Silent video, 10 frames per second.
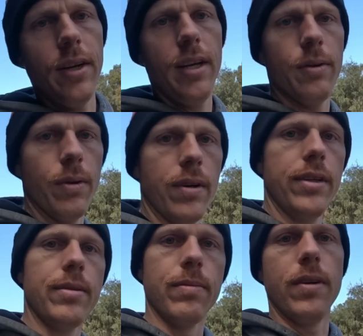yeah, we'll throw
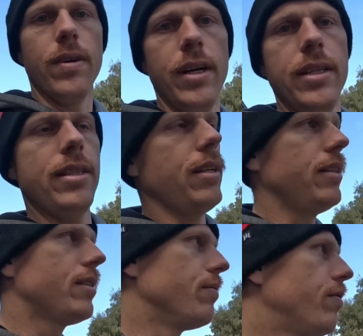some grease
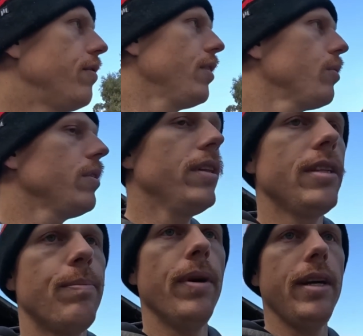and some fuel in
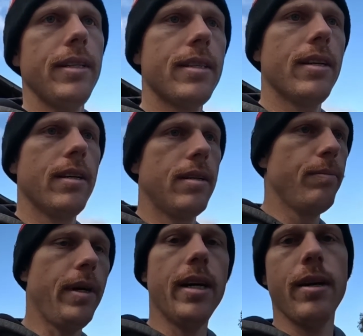this beast,
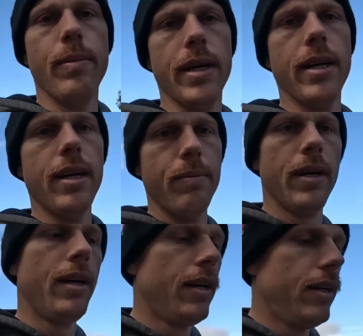park it back up,
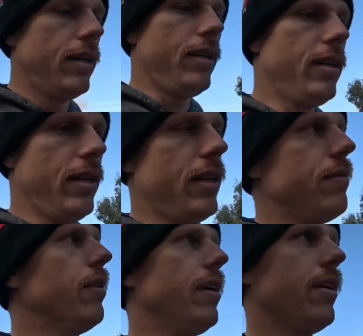and I've
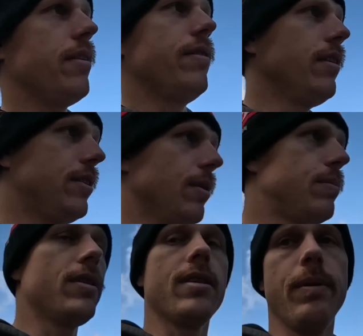already got a few jobs
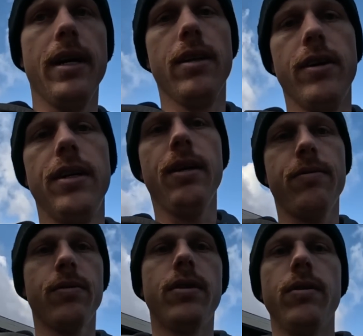just about lined up
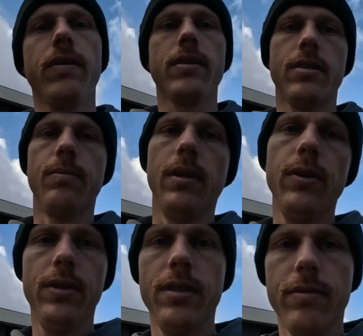for it. We've got some
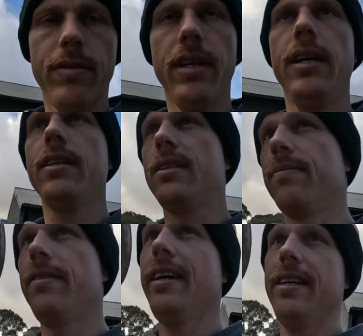lucerne flea and some
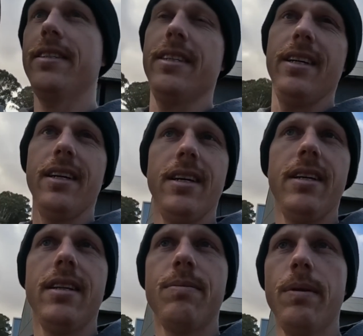vetch,
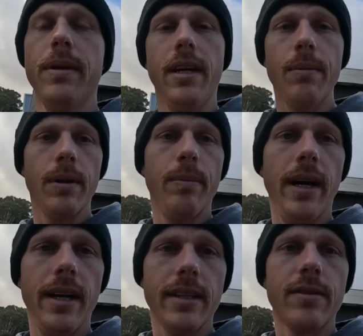and there's probably a couple of
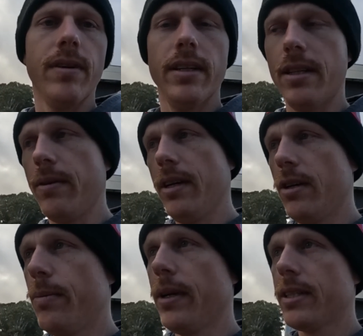paddocks of vetch that we could
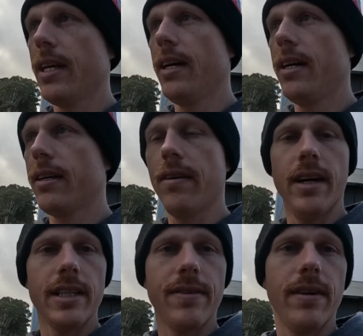almost start
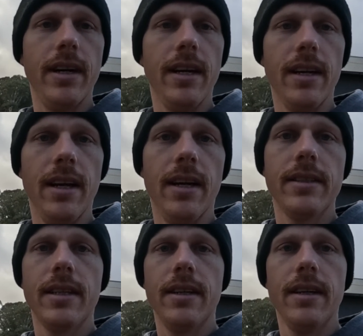grass freeing now,
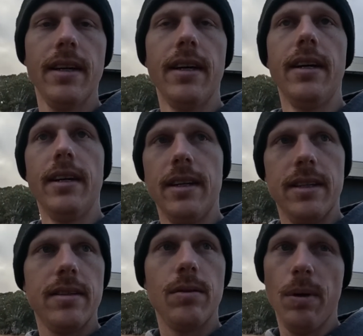so
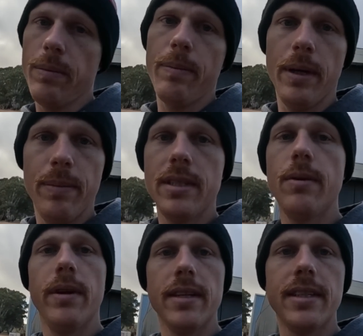we'll probably be busy
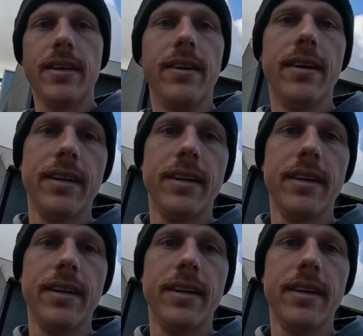with it soon.